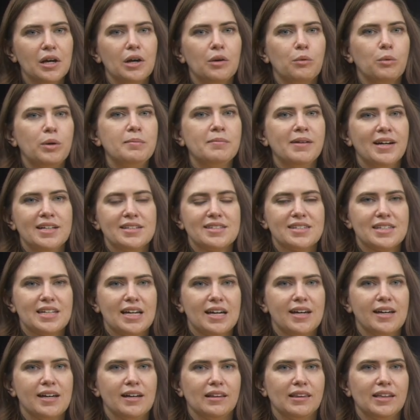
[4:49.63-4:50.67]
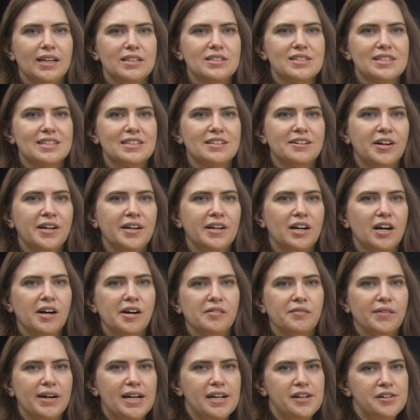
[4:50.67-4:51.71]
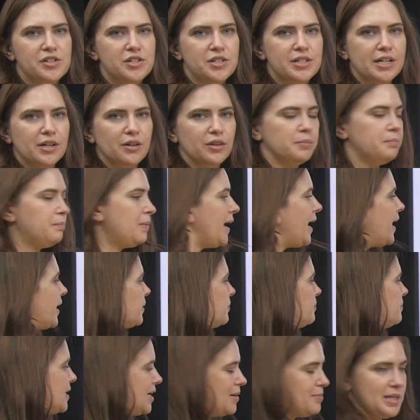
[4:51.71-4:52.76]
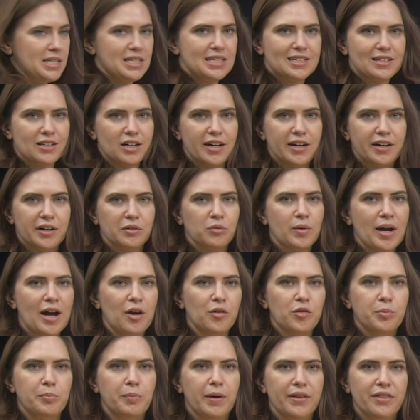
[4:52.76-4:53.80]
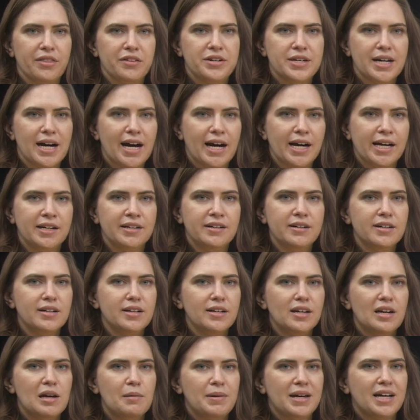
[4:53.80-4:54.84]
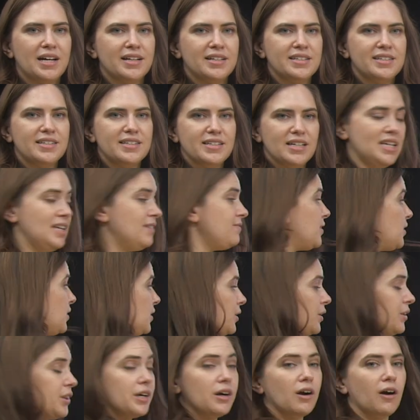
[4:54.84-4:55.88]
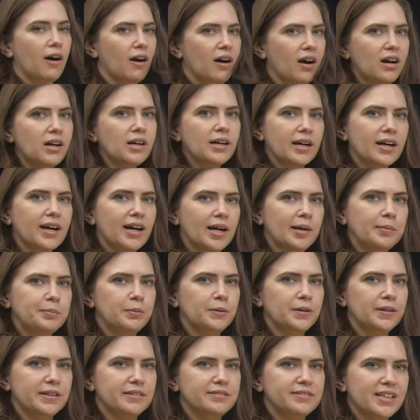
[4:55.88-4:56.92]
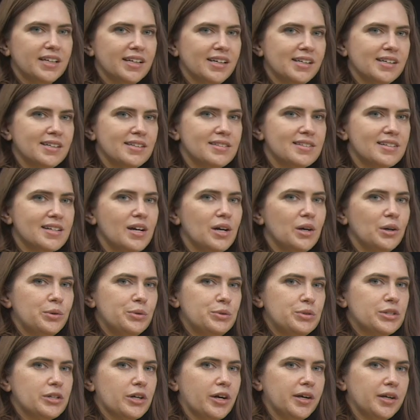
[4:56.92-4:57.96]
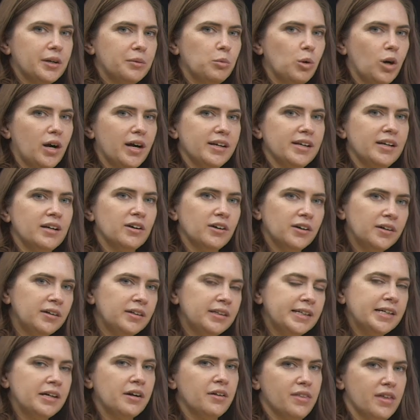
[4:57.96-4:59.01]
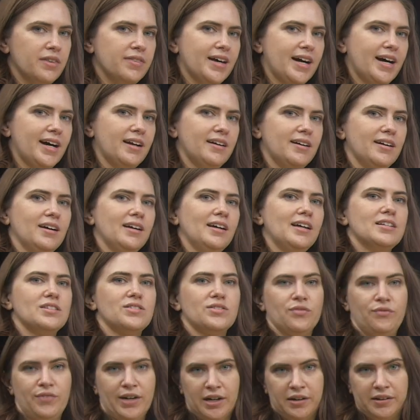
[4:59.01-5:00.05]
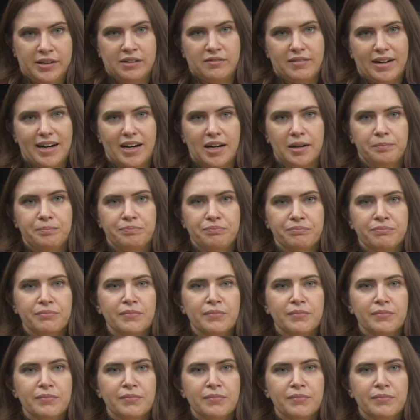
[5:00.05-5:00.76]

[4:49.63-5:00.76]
We might say, let's start our range near the bottom, maybe start around month 9, because even though there are a couple of kids who started walking earlier than that, it's fairly rare.